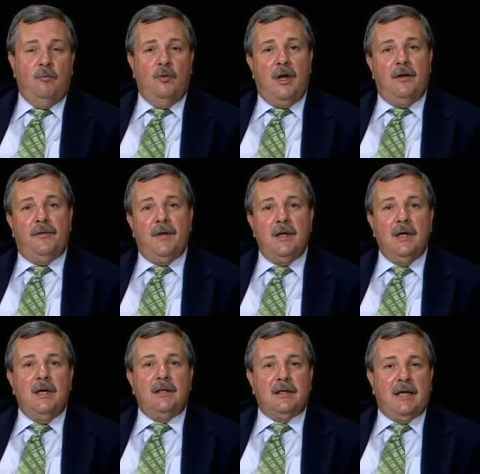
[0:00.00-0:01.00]
them
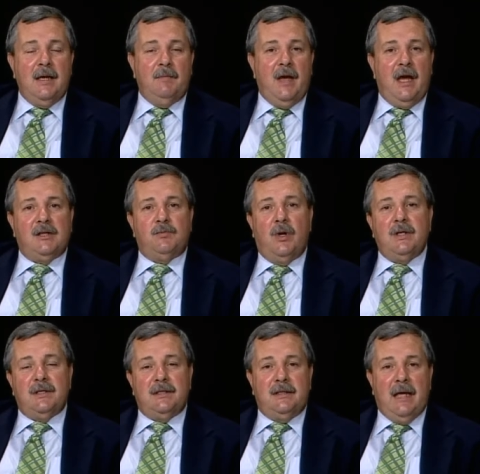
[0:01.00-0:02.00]
wealthy to keep gas
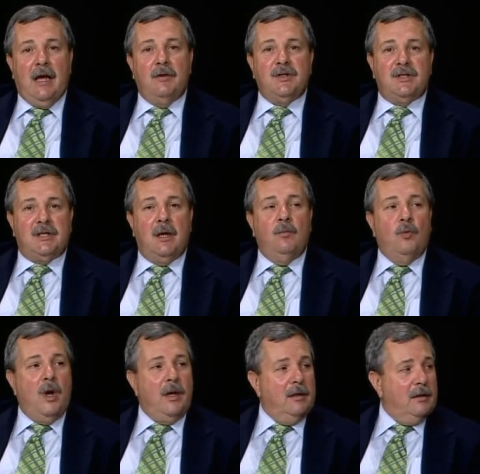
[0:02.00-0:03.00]
prices down and,
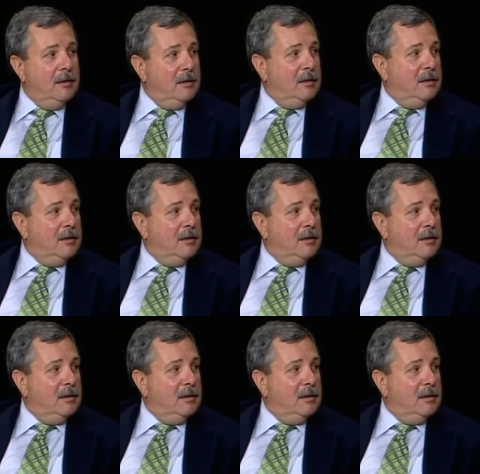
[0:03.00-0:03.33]
somewhat? And